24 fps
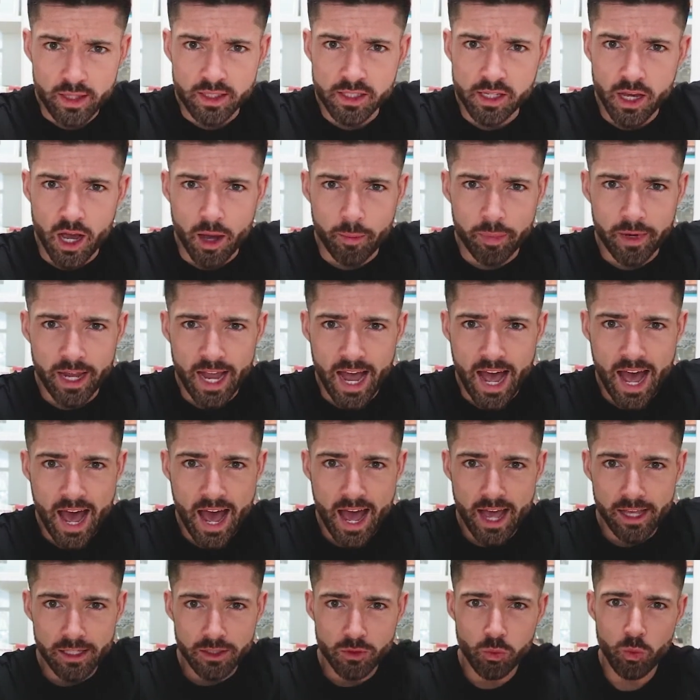What's up,
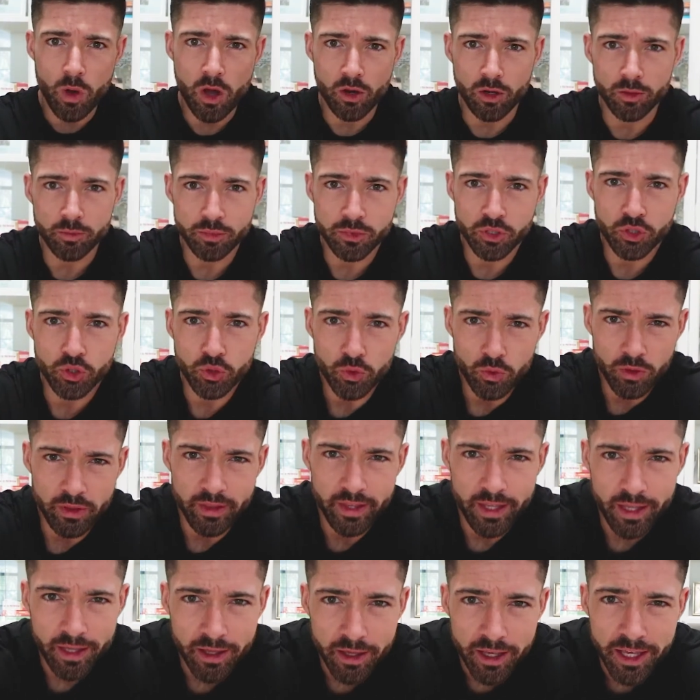guys? Welcome to
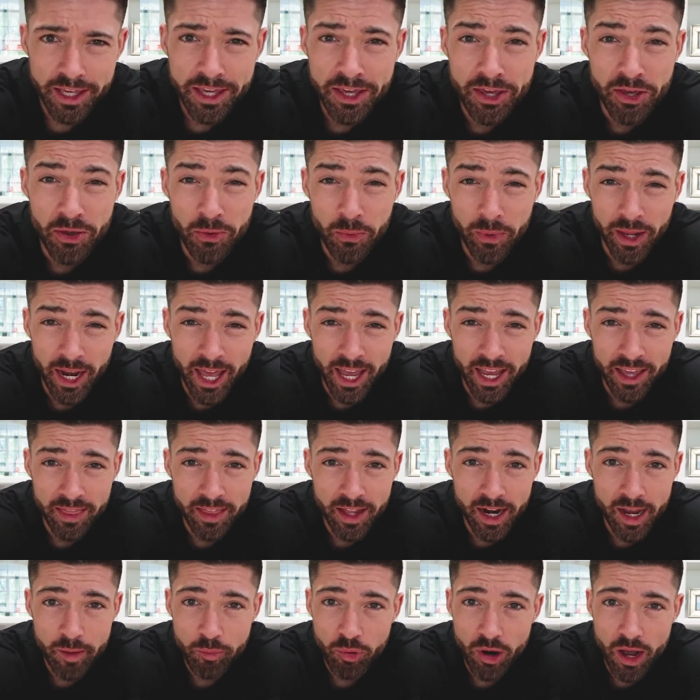the Q and A
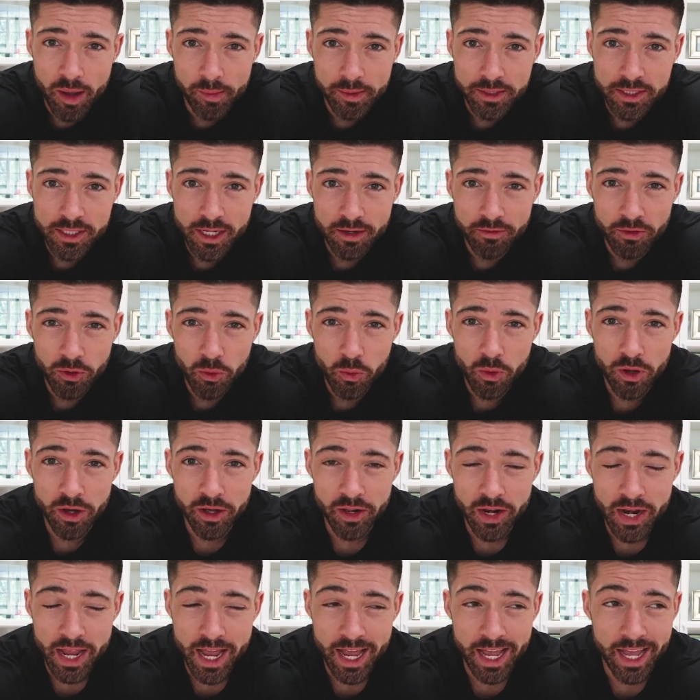that I promised
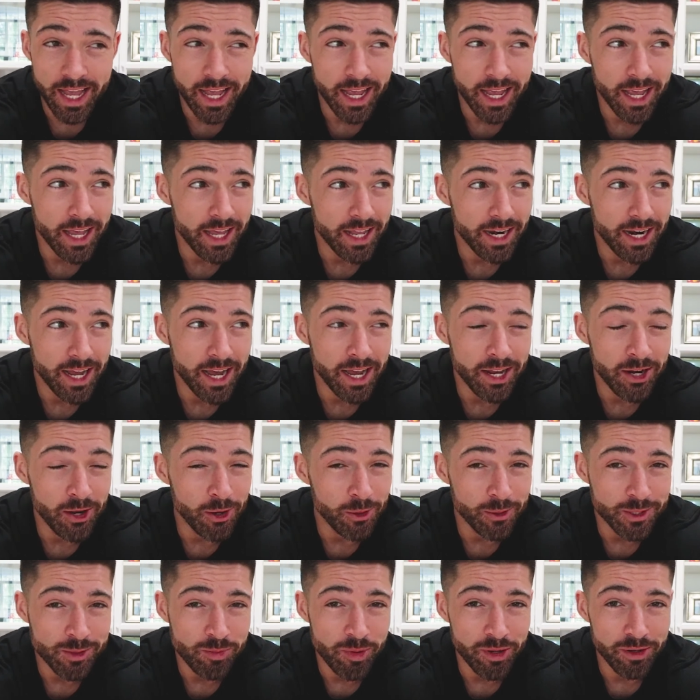everyone, and I know
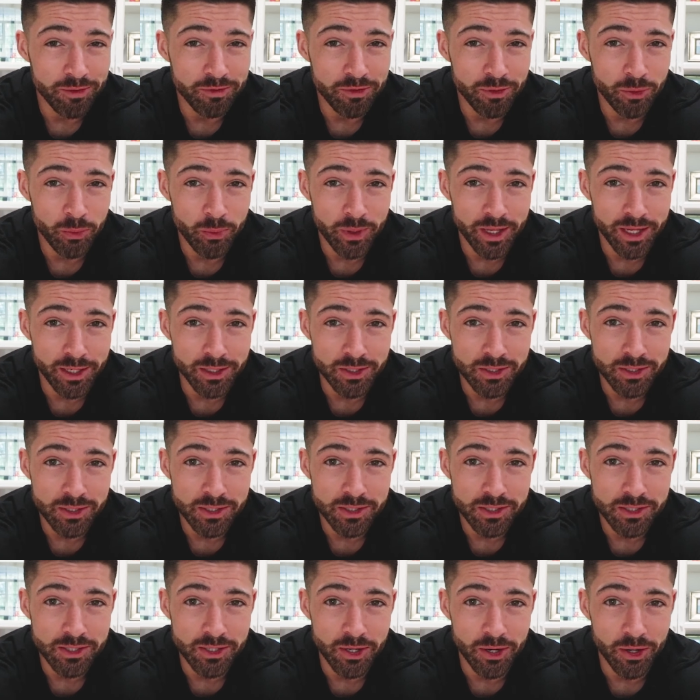it's been a few weeks,
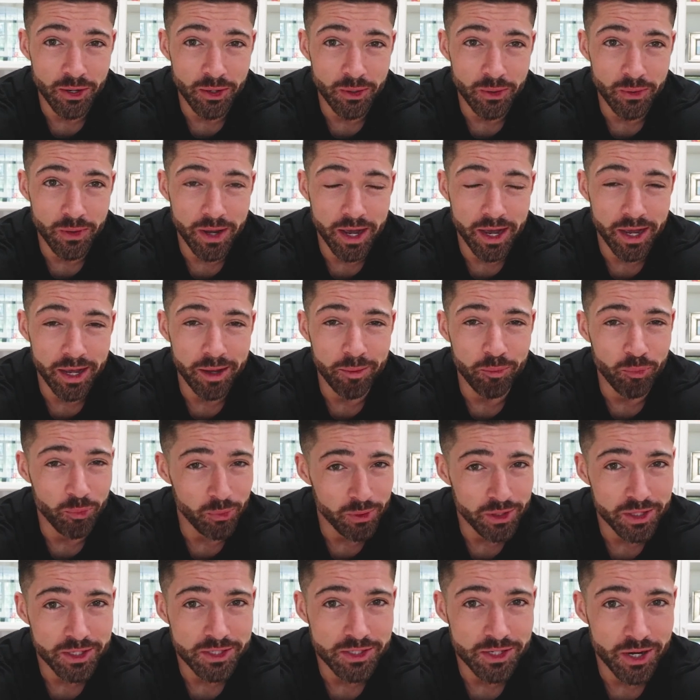so I'm
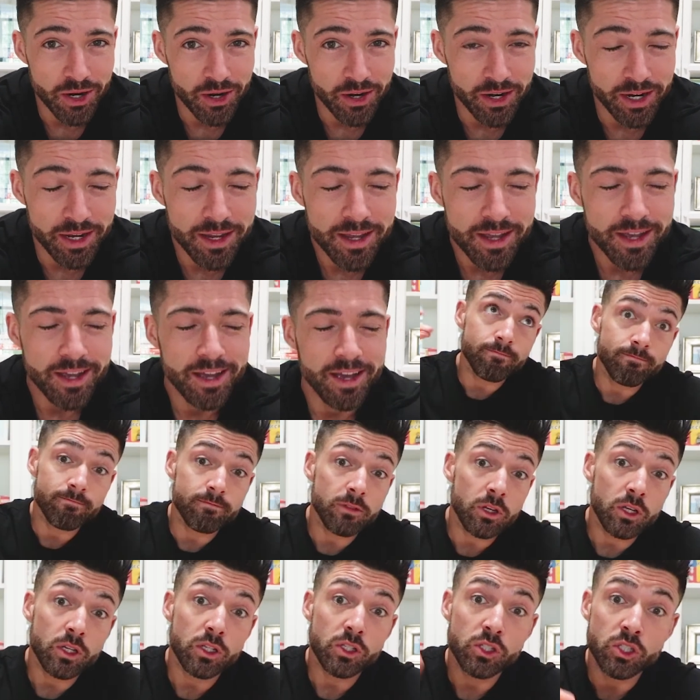really sorry.
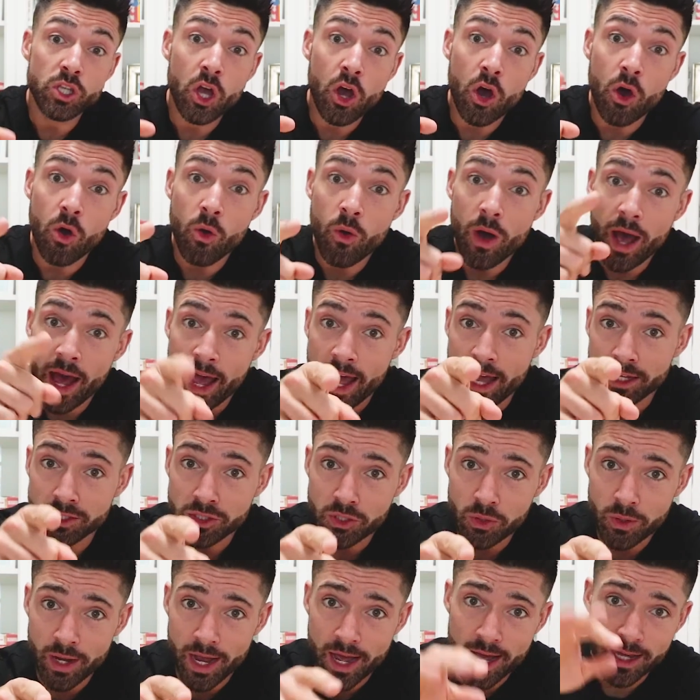So I asked
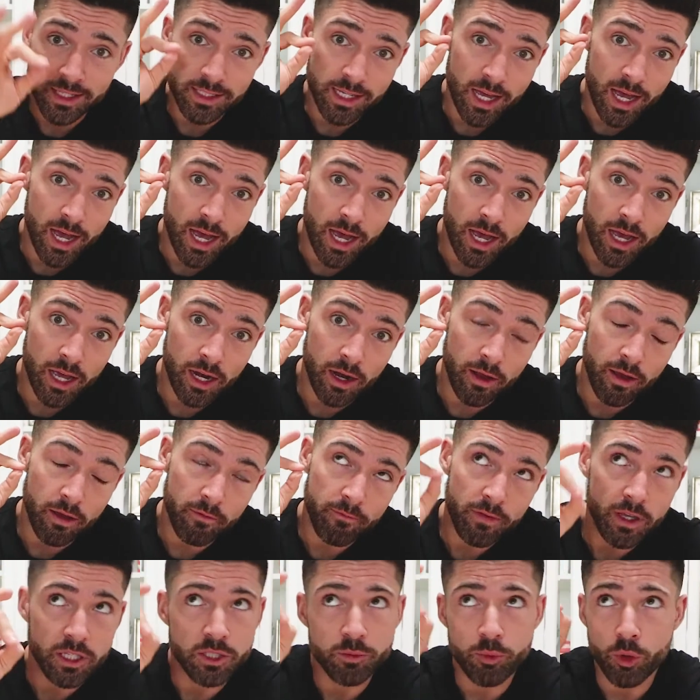you guys on
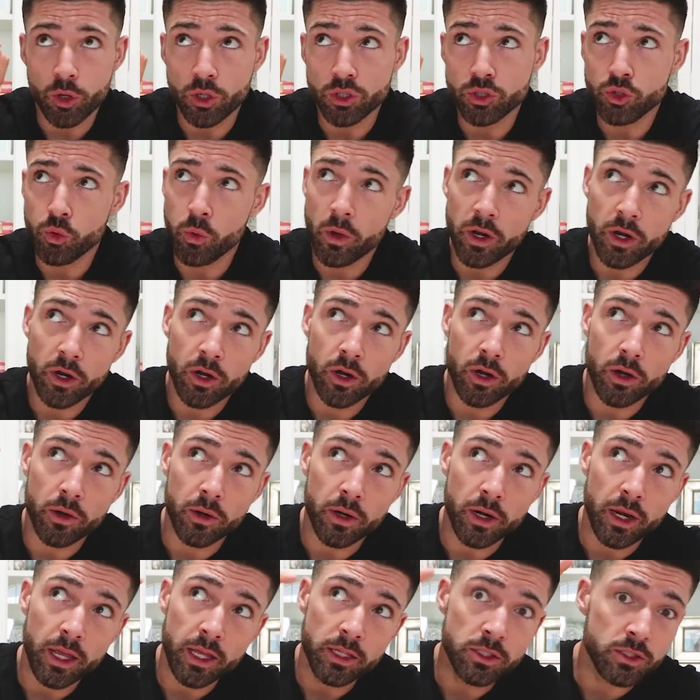Facebook, Twitter,
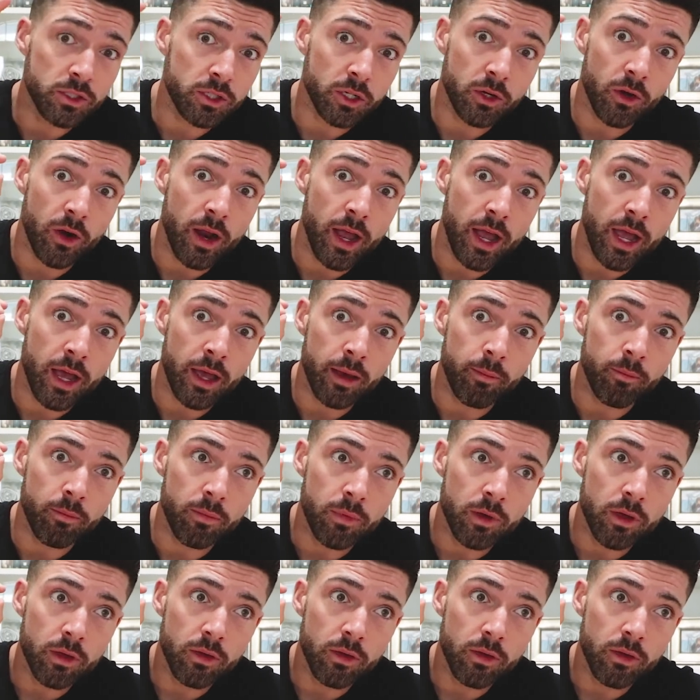and Instagram,